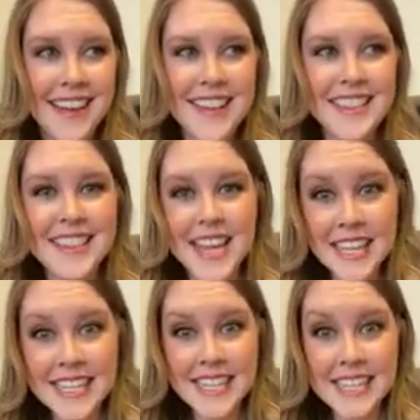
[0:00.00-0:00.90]
the
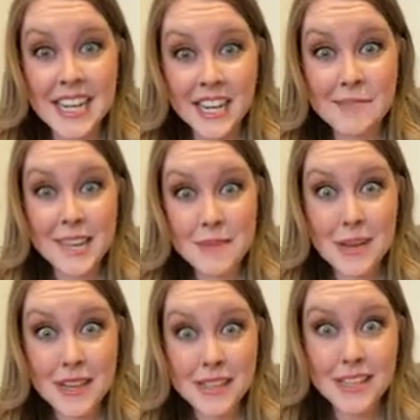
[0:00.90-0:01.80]
things he's telling me
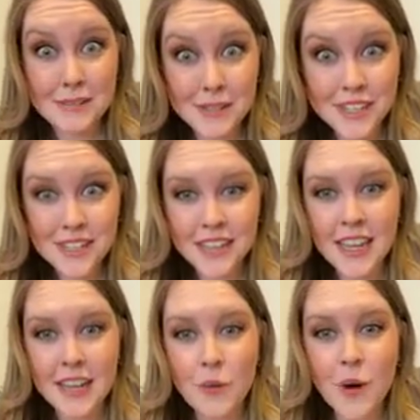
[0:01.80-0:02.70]
about this book,
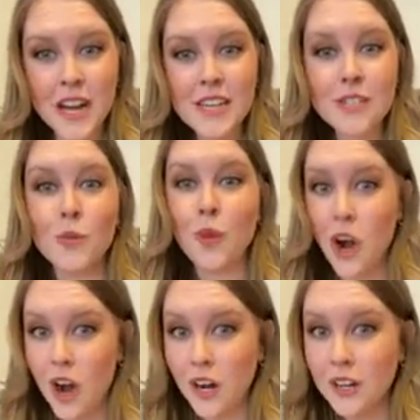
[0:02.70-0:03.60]
like, what is
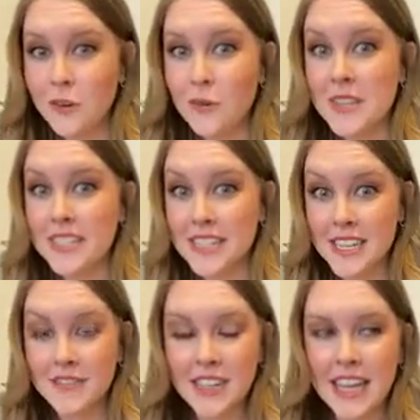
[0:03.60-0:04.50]
wrong with
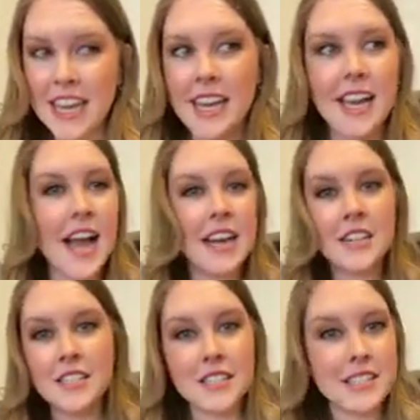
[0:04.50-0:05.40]
Stephen King? I
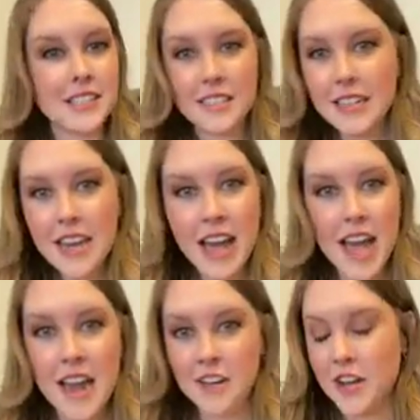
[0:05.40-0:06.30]

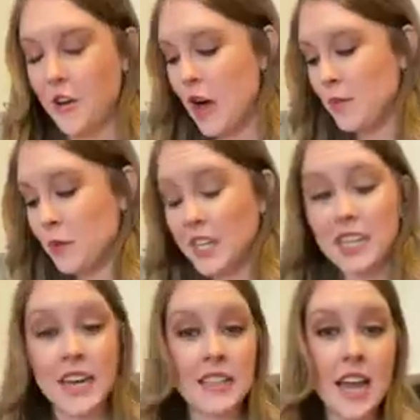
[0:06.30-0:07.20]
don't know. I'm really
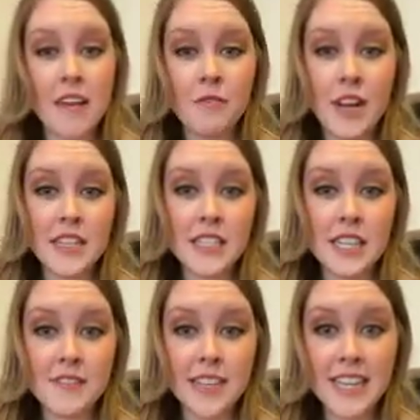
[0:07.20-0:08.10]
glad that I've read
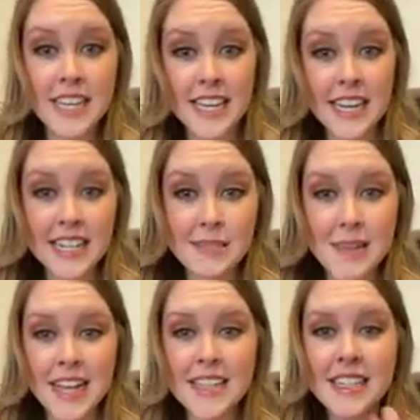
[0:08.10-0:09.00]
Stephen King at his
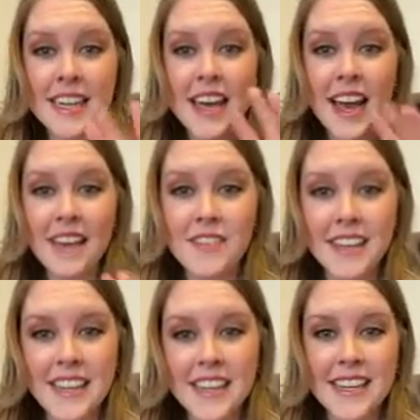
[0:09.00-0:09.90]
best. Hi,
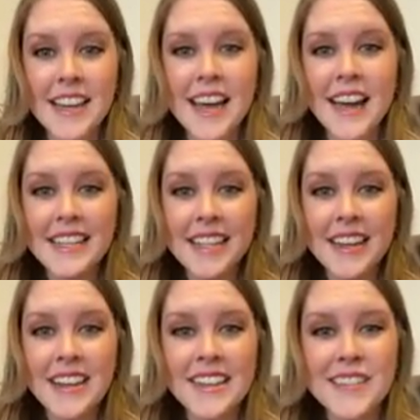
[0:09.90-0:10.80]
Vonnie. Hi,
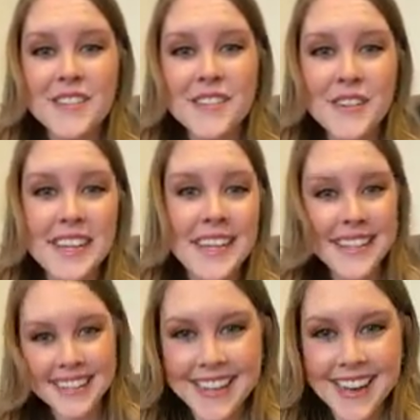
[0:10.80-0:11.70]
Sarah. Thanks for joining.
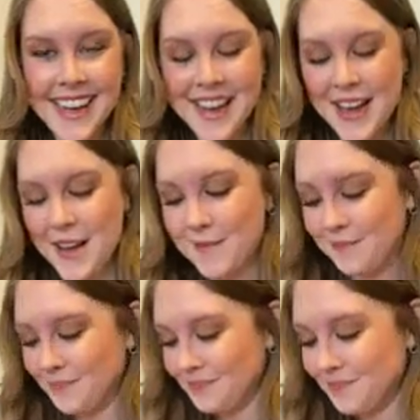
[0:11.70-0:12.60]

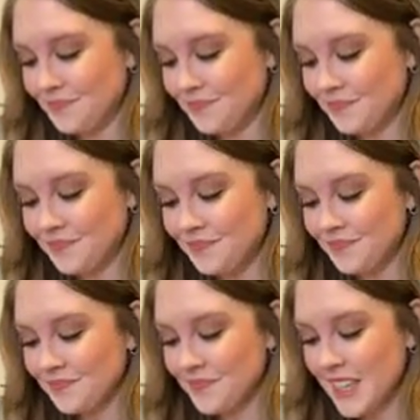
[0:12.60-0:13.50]
I'm
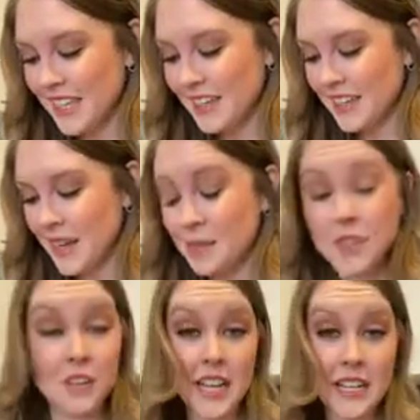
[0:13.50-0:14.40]

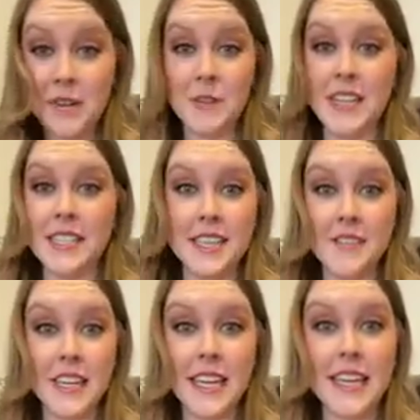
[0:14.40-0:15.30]
so glad that I'm reading
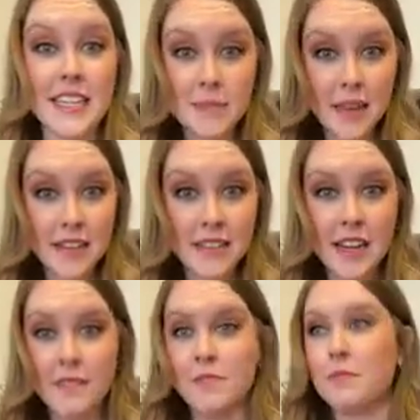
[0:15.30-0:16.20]
Stephen King at his best.
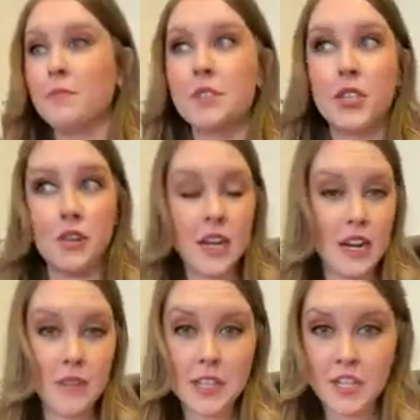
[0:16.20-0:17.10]
I'm so glad I
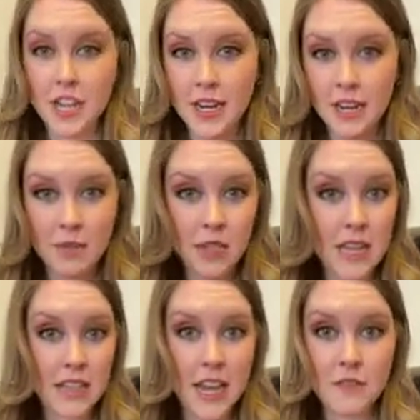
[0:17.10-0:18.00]
read The Shining. I'm
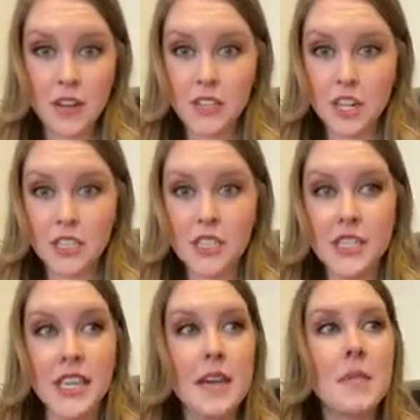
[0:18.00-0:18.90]
glad that I've read Dr.
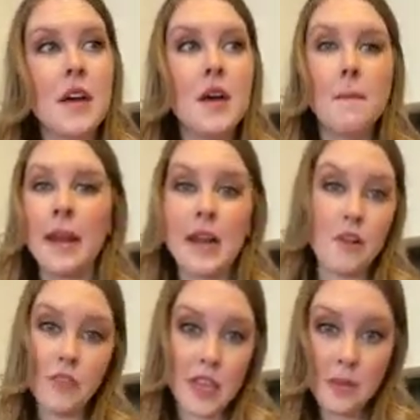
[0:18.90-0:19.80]
Sleep, but I
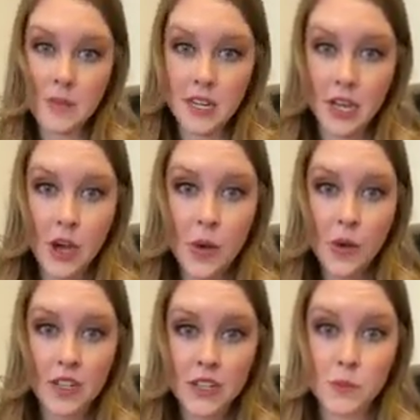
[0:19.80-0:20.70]
don't think I'm going to go
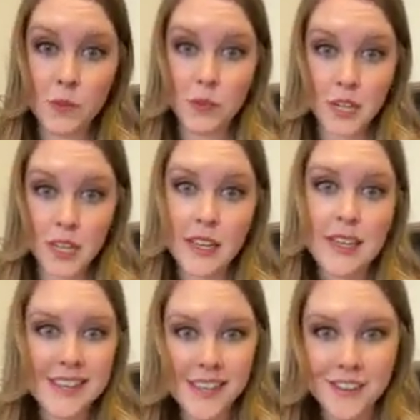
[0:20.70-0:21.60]
exploring
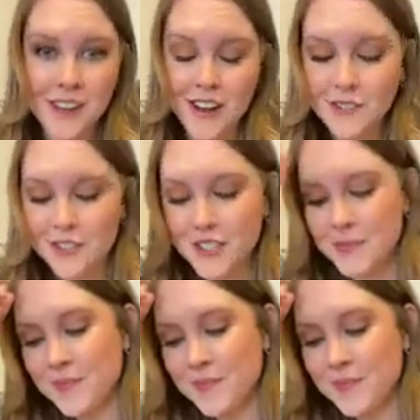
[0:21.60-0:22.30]
his other novels.